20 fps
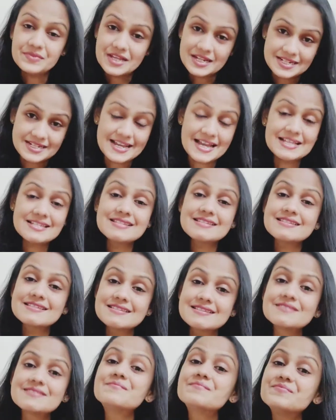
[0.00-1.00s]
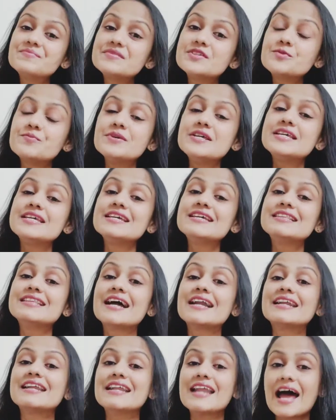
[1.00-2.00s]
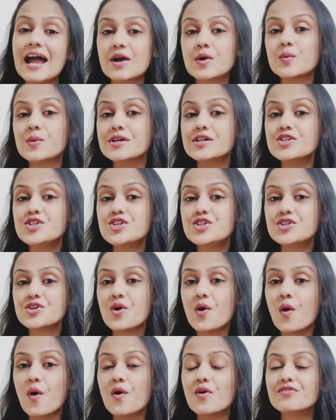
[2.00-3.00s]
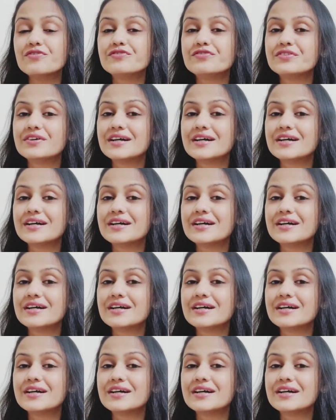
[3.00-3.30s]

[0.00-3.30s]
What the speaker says: that yes, speaking that language of